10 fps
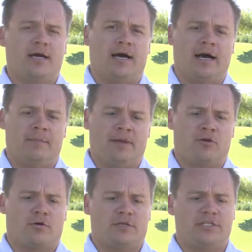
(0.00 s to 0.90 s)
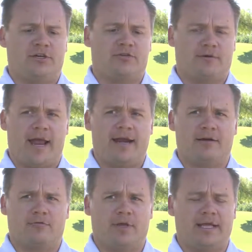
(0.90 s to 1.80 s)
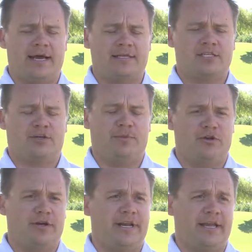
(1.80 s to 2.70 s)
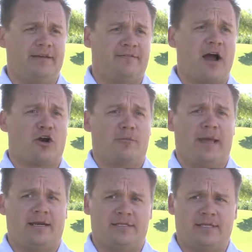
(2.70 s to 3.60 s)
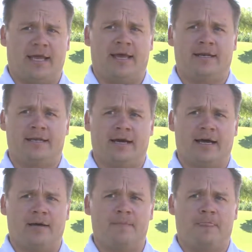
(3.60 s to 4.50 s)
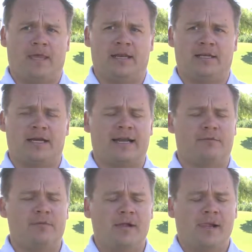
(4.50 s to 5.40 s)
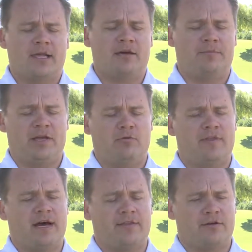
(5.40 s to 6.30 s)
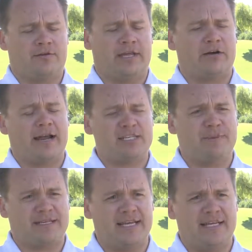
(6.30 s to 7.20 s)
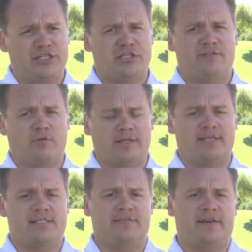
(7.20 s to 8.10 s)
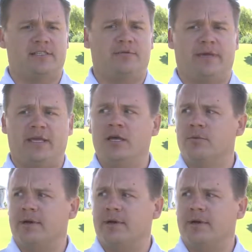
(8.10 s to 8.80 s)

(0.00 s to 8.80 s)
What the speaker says: in order to create a really nice community environment and kind of compete with their expectation of what this event to be.